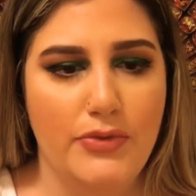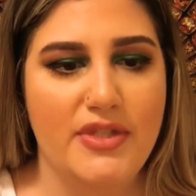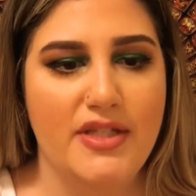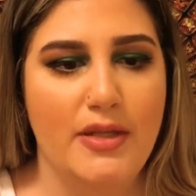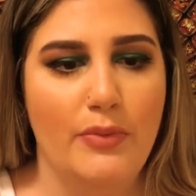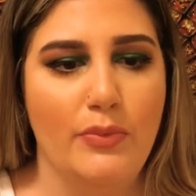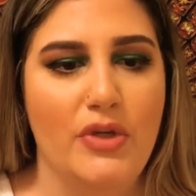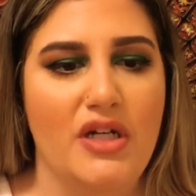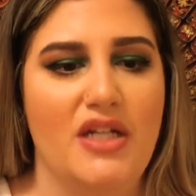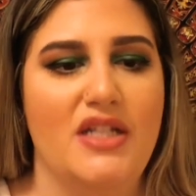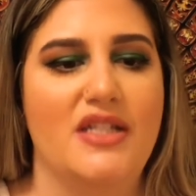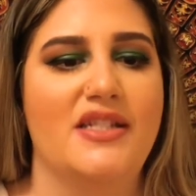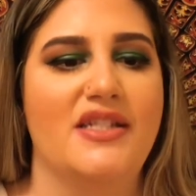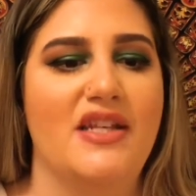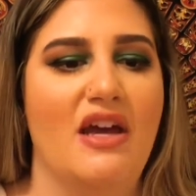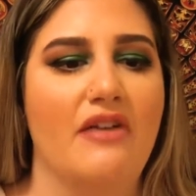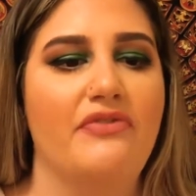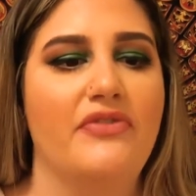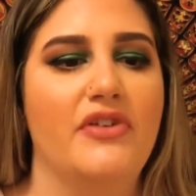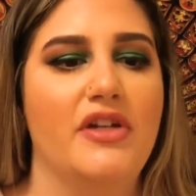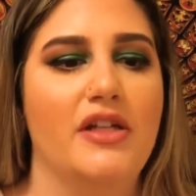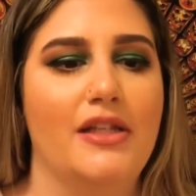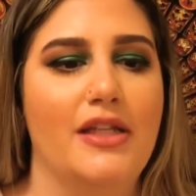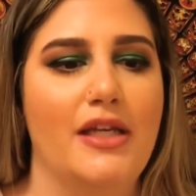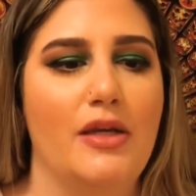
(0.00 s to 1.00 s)
Someone has
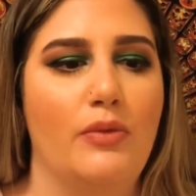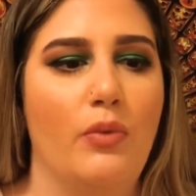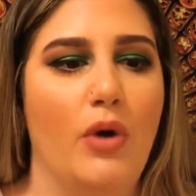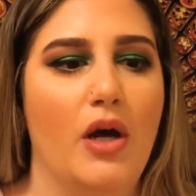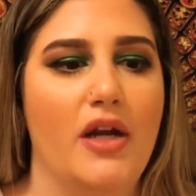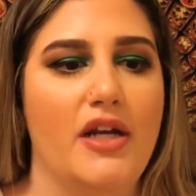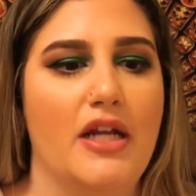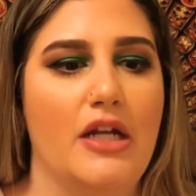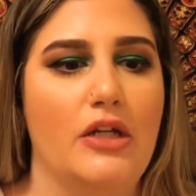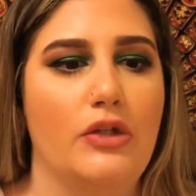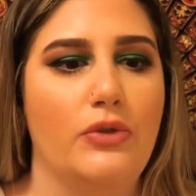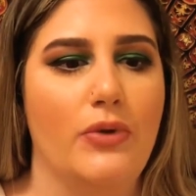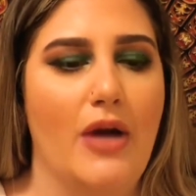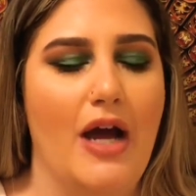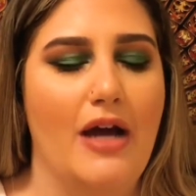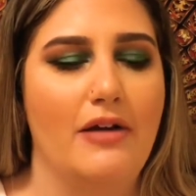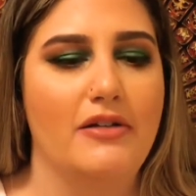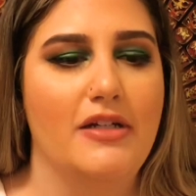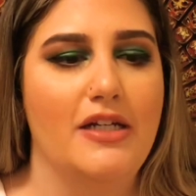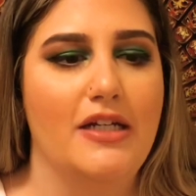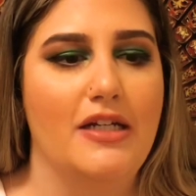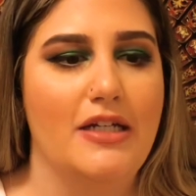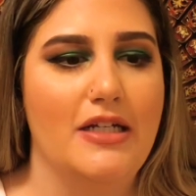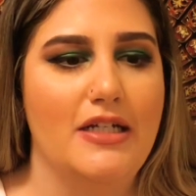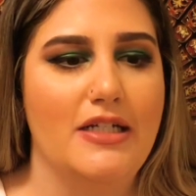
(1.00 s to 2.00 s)
definitely wanted
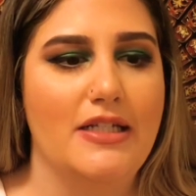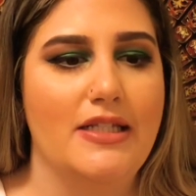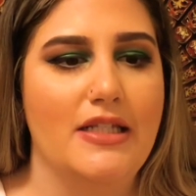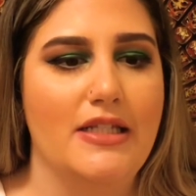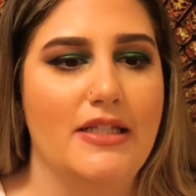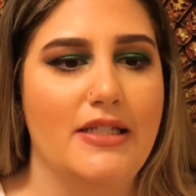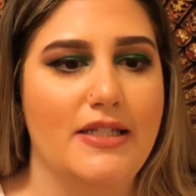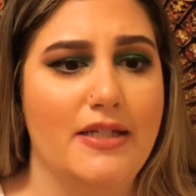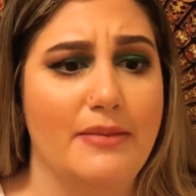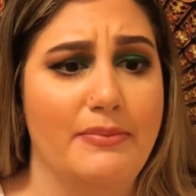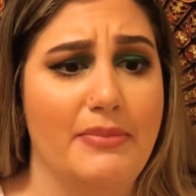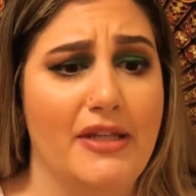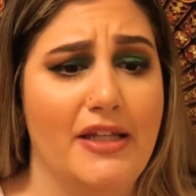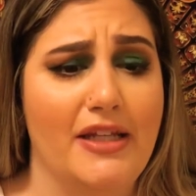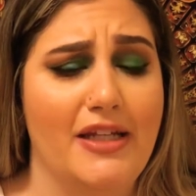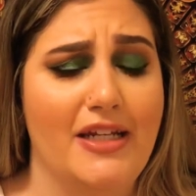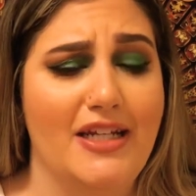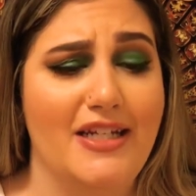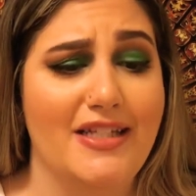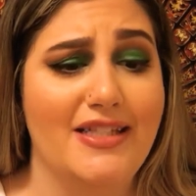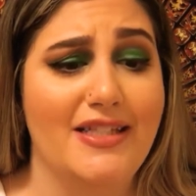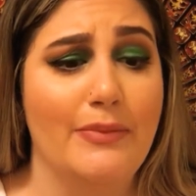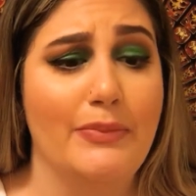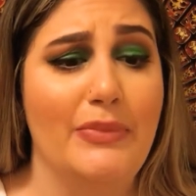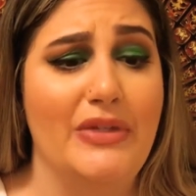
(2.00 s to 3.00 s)
groundedness and
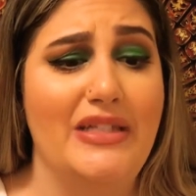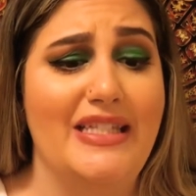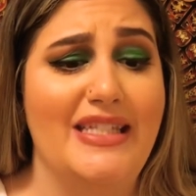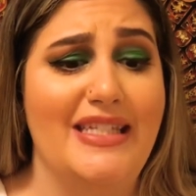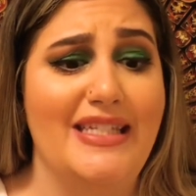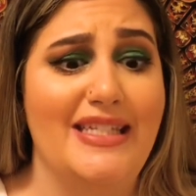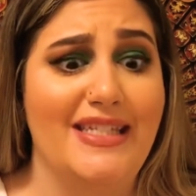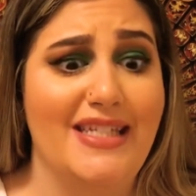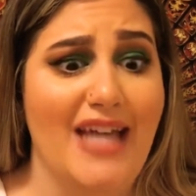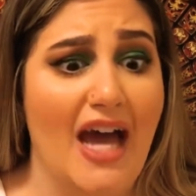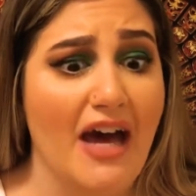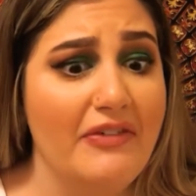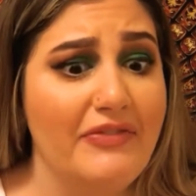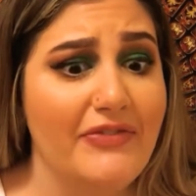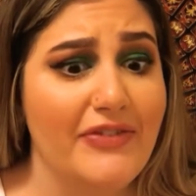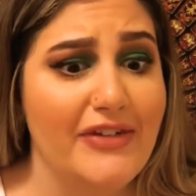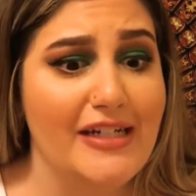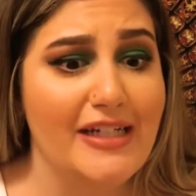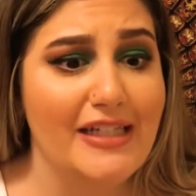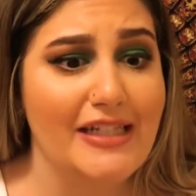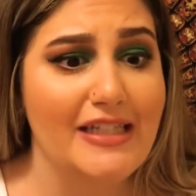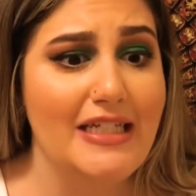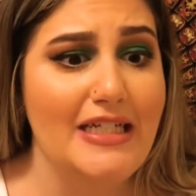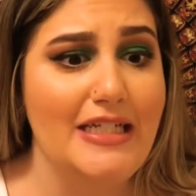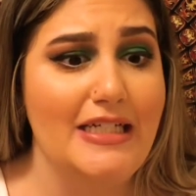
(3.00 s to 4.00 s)
stability. Someone's
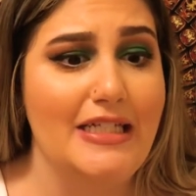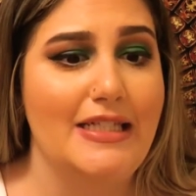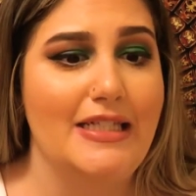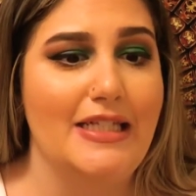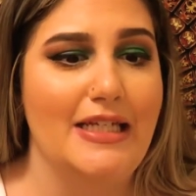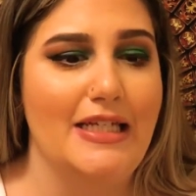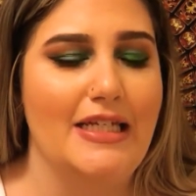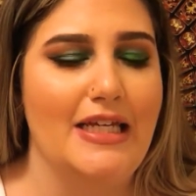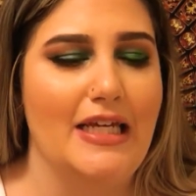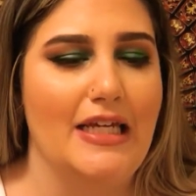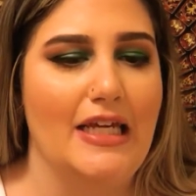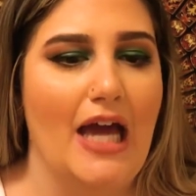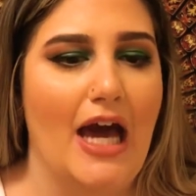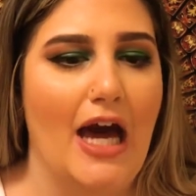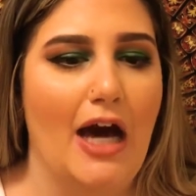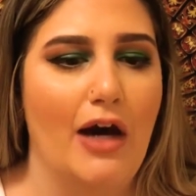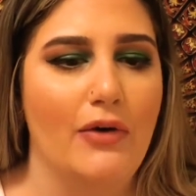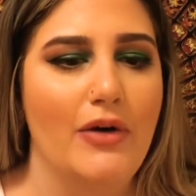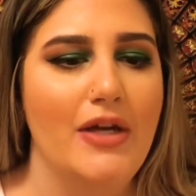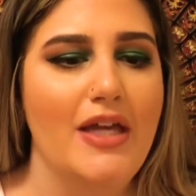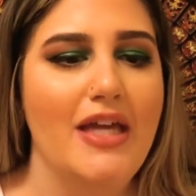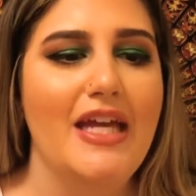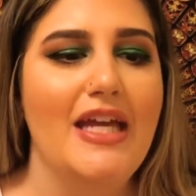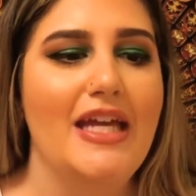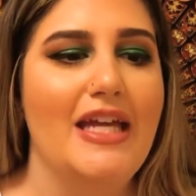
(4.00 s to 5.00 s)
definitely seeking
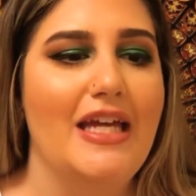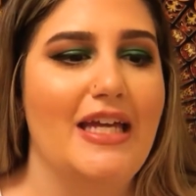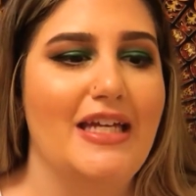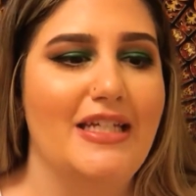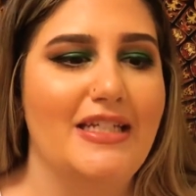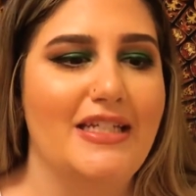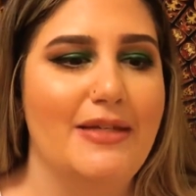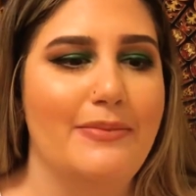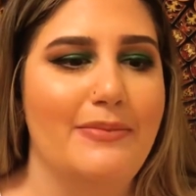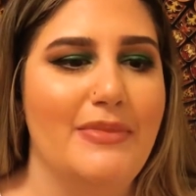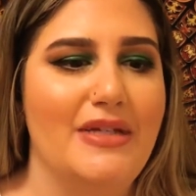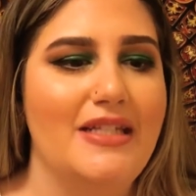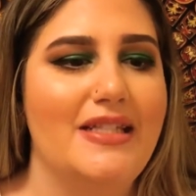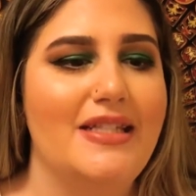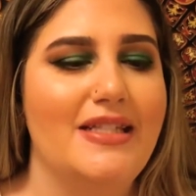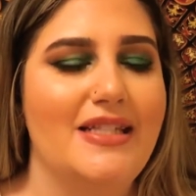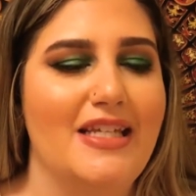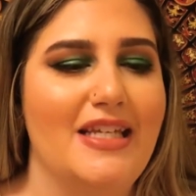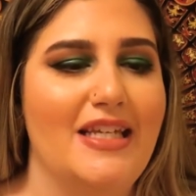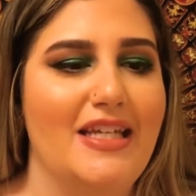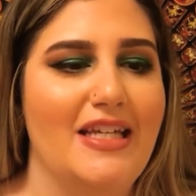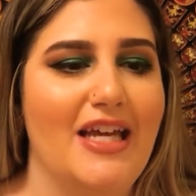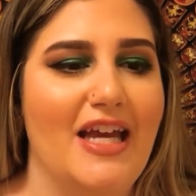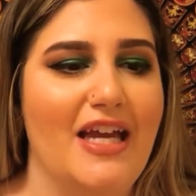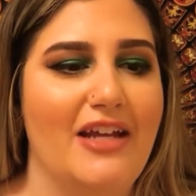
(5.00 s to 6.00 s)
out
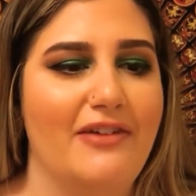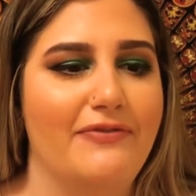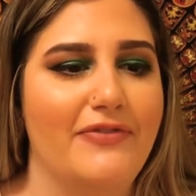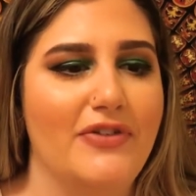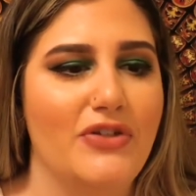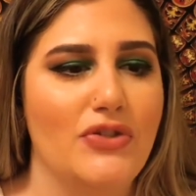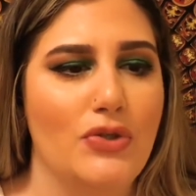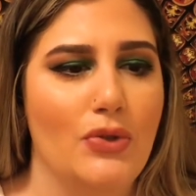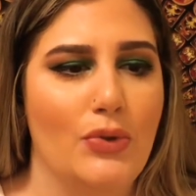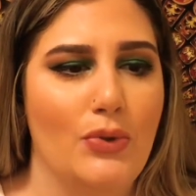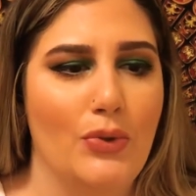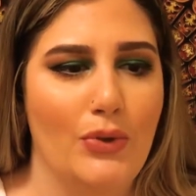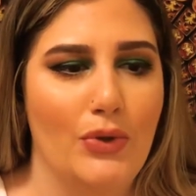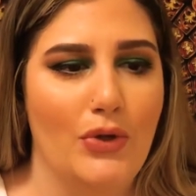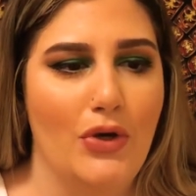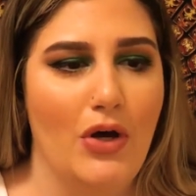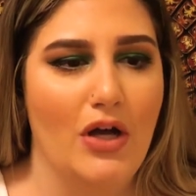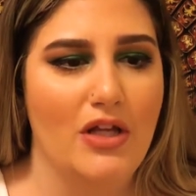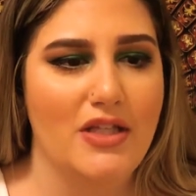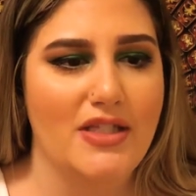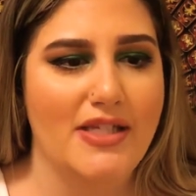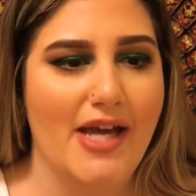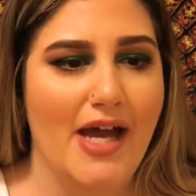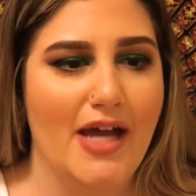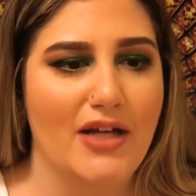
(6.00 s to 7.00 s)
intimacy and physical
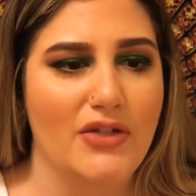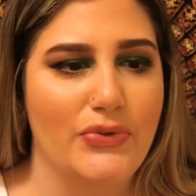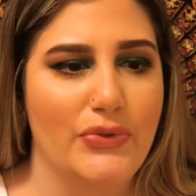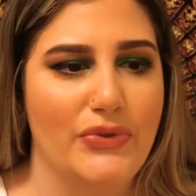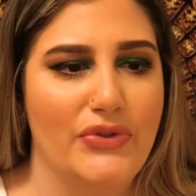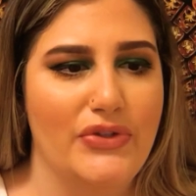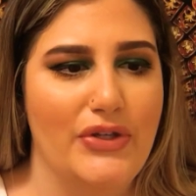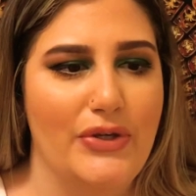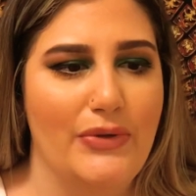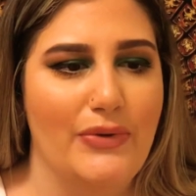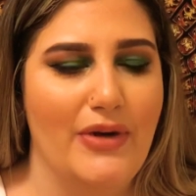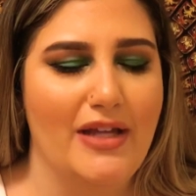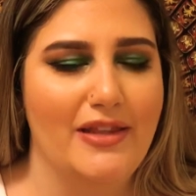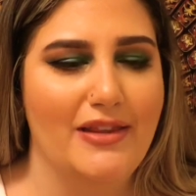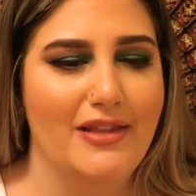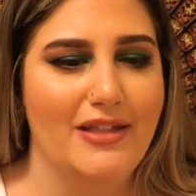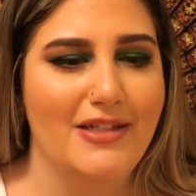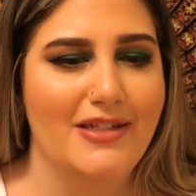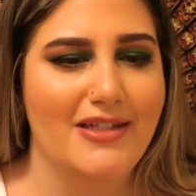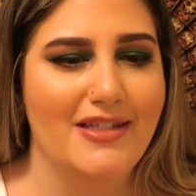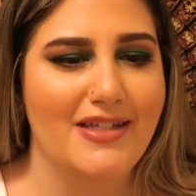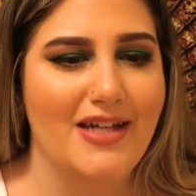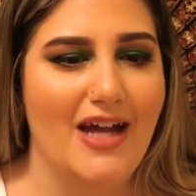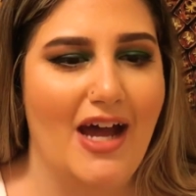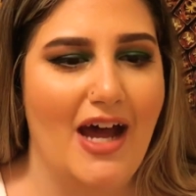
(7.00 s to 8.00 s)
contact with you at
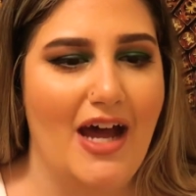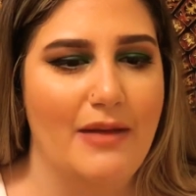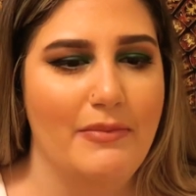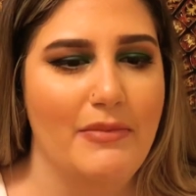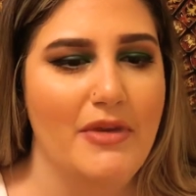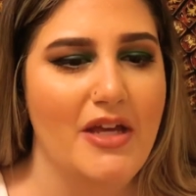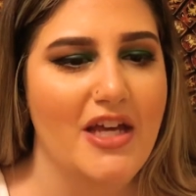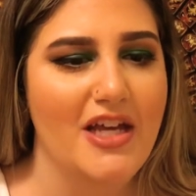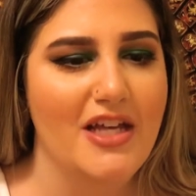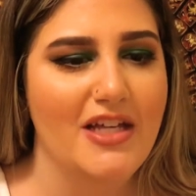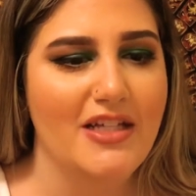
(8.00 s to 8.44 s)
this time.